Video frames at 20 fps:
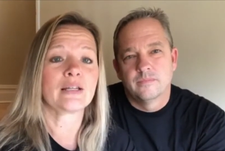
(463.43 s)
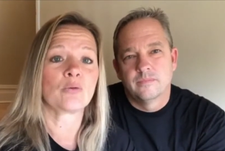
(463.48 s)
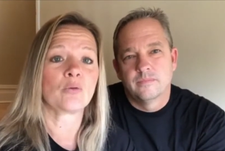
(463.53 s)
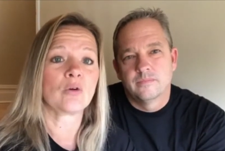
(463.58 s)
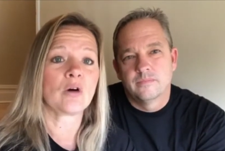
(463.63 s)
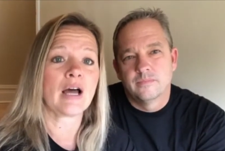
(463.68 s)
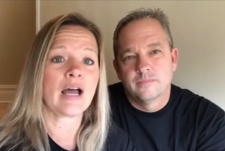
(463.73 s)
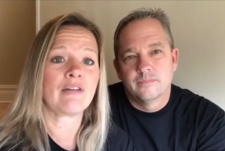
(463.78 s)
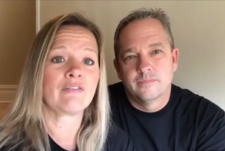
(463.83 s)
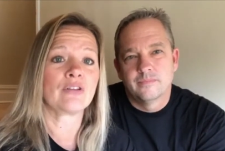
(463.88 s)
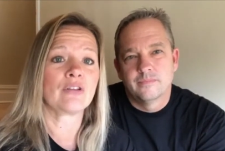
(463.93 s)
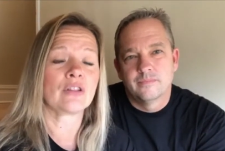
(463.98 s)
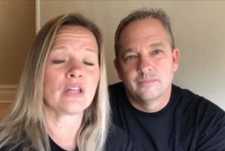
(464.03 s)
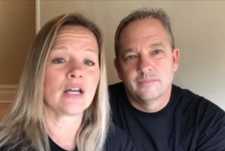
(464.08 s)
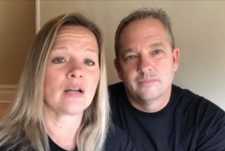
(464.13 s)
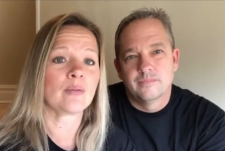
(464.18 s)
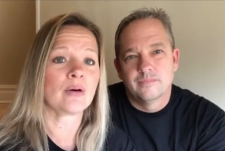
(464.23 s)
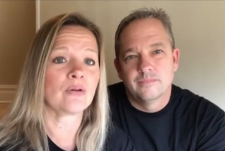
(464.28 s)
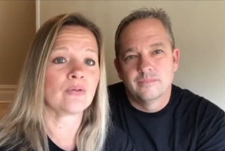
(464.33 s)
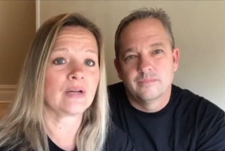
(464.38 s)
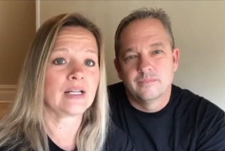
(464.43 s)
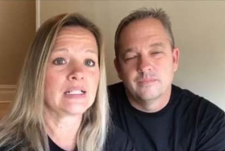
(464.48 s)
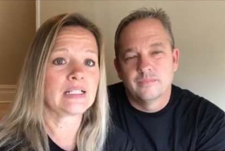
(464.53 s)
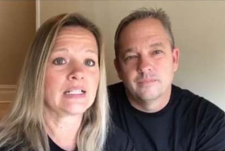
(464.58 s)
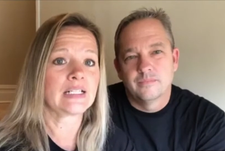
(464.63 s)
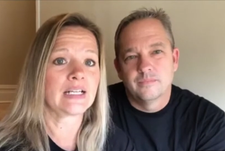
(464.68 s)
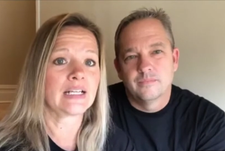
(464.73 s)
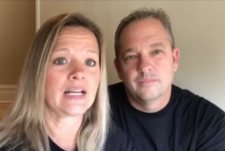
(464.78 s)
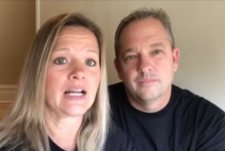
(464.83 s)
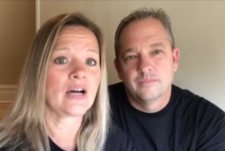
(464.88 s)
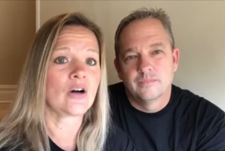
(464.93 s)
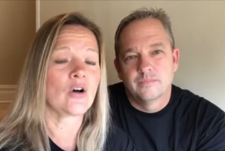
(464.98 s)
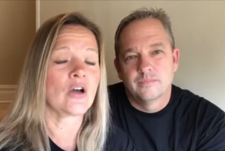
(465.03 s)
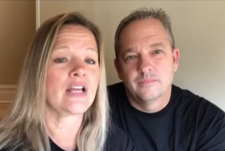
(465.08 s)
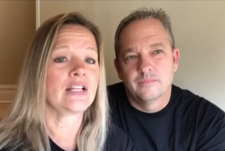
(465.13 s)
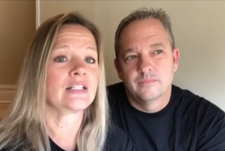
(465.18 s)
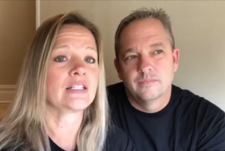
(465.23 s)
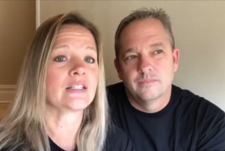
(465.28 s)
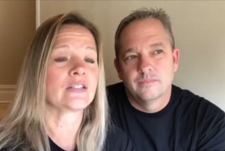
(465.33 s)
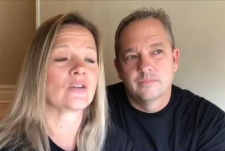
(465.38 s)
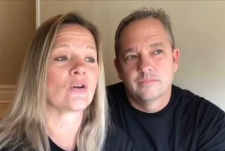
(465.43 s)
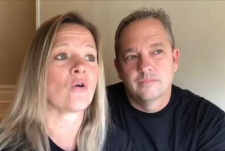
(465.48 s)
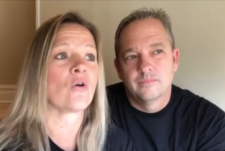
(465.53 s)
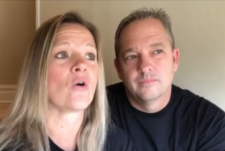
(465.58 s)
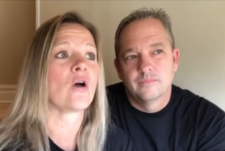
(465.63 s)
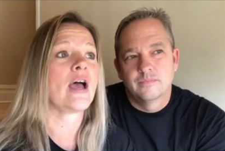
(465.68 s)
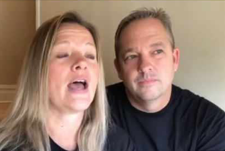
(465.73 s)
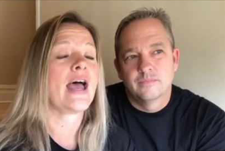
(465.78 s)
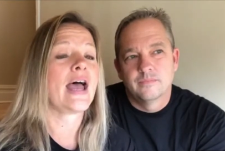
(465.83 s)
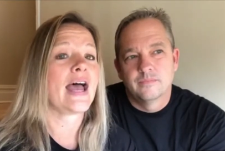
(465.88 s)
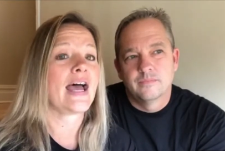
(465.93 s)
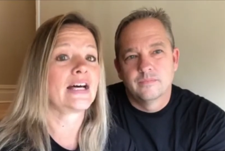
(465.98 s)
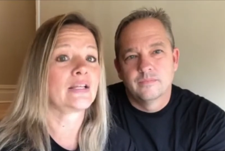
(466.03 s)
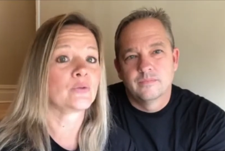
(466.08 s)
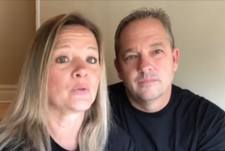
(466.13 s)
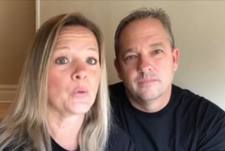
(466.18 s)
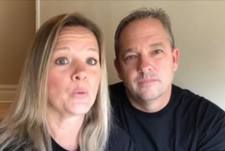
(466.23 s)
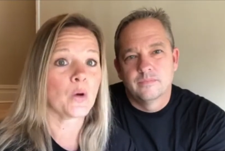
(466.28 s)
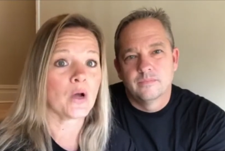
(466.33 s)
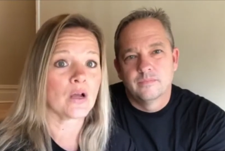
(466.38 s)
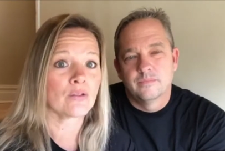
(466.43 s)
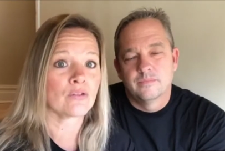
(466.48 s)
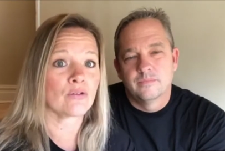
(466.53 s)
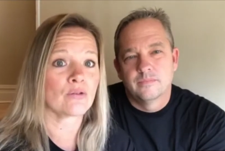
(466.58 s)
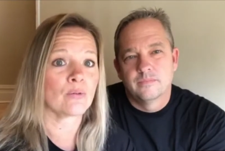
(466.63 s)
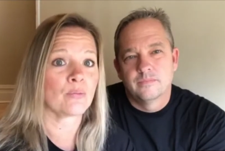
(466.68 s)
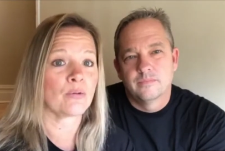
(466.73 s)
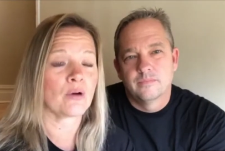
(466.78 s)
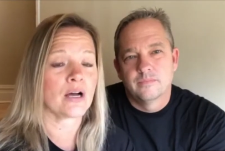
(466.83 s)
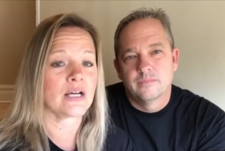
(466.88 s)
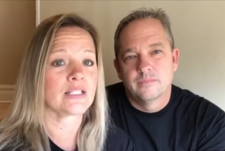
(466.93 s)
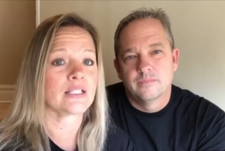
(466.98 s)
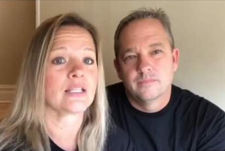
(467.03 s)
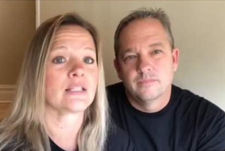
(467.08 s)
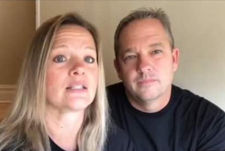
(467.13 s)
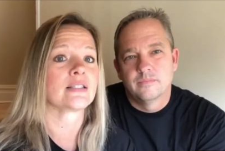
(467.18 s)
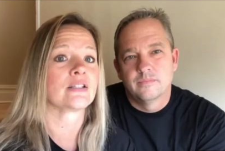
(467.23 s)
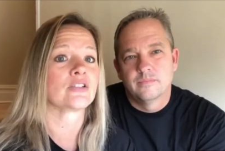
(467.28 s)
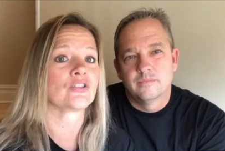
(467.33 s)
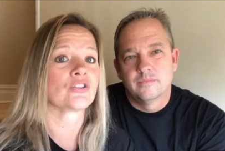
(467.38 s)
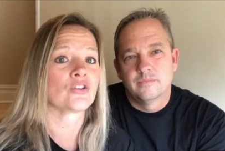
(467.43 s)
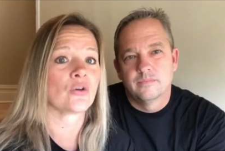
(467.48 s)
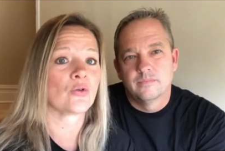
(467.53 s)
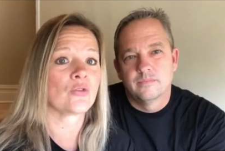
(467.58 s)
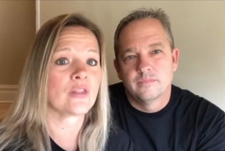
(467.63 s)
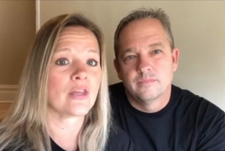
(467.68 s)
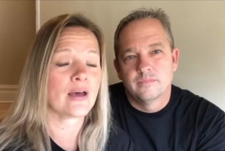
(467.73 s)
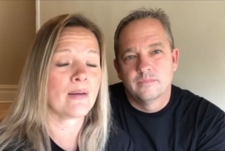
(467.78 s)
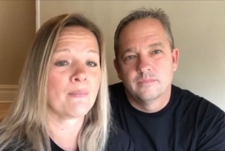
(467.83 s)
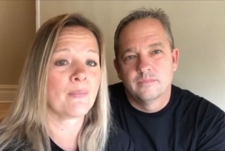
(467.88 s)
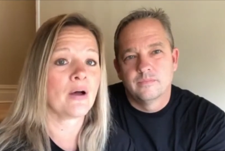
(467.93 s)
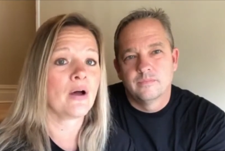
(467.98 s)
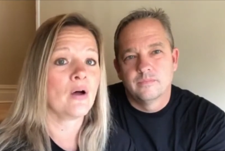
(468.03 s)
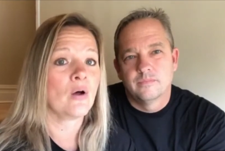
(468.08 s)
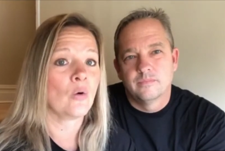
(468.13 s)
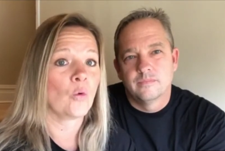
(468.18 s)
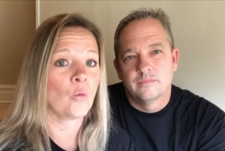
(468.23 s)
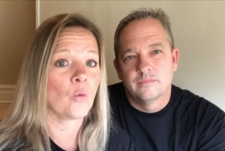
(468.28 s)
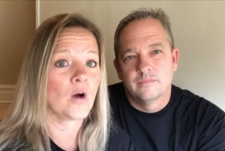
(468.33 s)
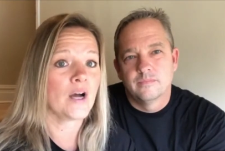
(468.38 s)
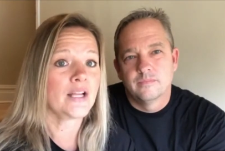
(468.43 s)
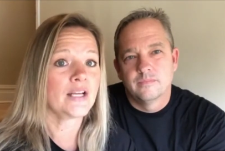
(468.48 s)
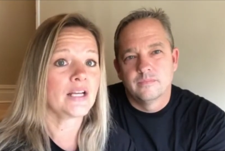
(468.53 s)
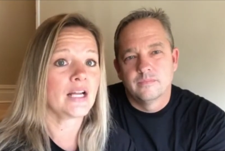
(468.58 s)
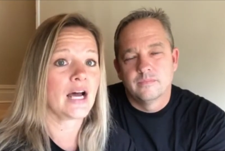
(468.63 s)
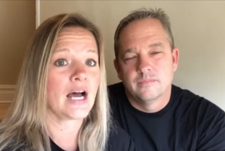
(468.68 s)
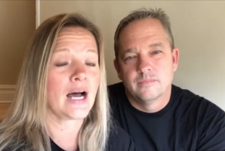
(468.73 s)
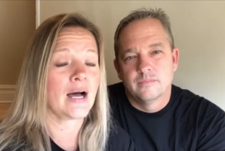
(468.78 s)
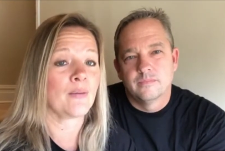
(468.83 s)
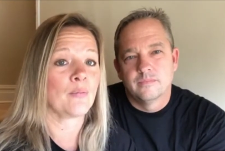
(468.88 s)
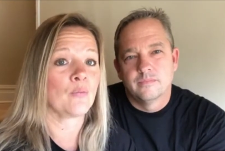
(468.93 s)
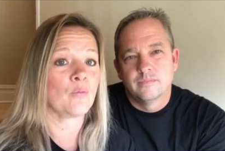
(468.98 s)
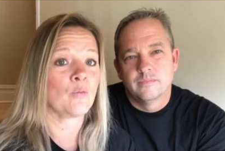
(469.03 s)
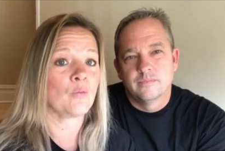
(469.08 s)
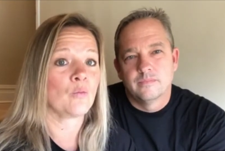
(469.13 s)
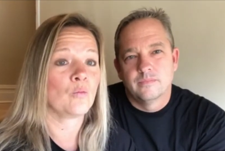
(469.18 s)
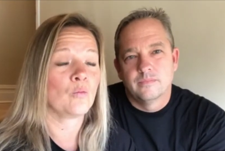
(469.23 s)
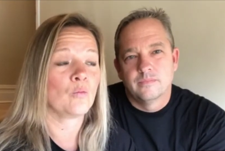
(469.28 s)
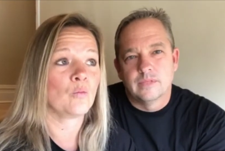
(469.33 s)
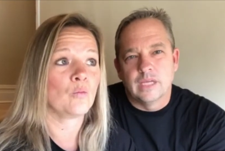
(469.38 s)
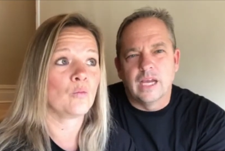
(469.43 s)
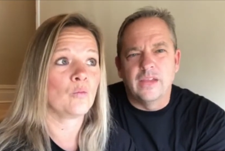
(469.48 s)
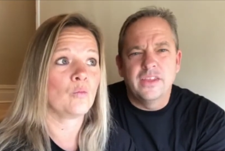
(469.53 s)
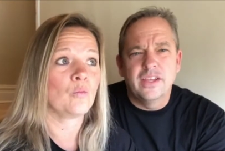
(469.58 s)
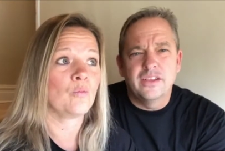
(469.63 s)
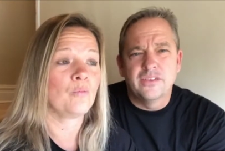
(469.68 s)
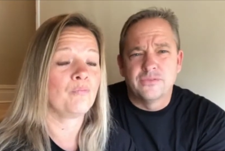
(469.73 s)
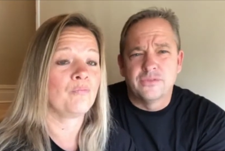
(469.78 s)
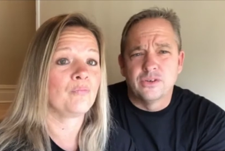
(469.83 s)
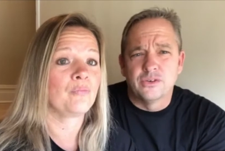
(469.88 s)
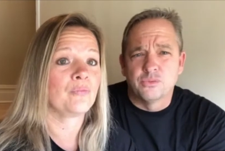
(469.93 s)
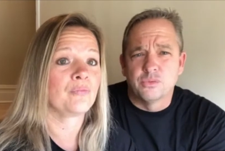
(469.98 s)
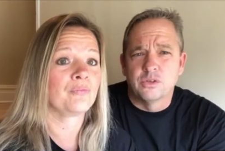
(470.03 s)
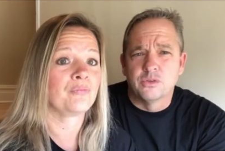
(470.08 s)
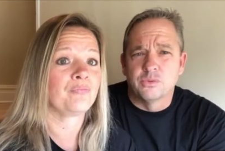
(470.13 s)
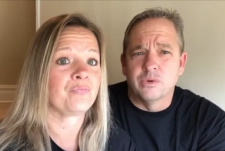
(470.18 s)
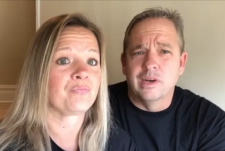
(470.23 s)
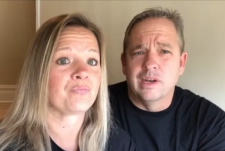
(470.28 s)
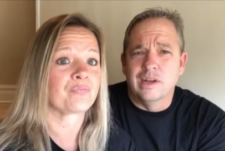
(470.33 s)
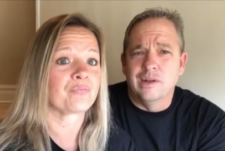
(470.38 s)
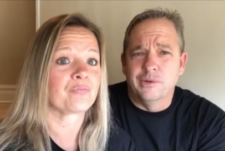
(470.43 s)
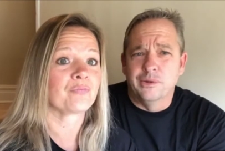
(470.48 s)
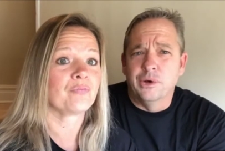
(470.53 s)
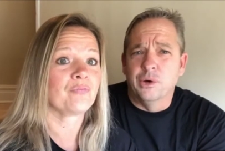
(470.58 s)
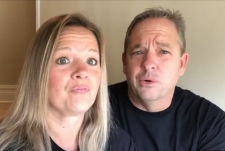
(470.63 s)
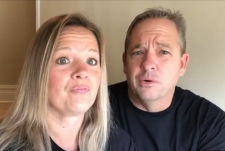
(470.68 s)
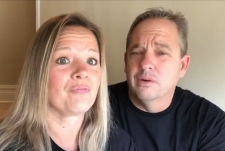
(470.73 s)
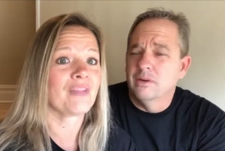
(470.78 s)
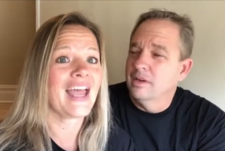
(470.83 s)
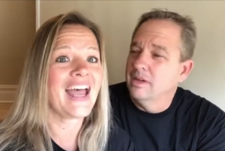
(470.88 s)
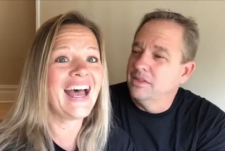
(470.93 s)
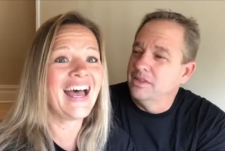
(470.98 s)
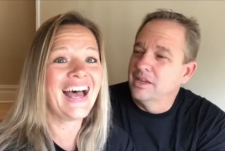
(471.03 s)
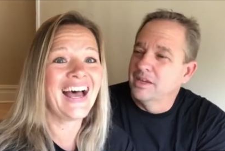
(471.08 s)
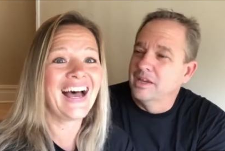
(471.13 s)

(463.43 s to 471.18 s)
Speaker 1: well, have you thought about renting it out? And so as we walked through the process and showed them what... Um,
Speaker 2: I think his first words were, hell no. I think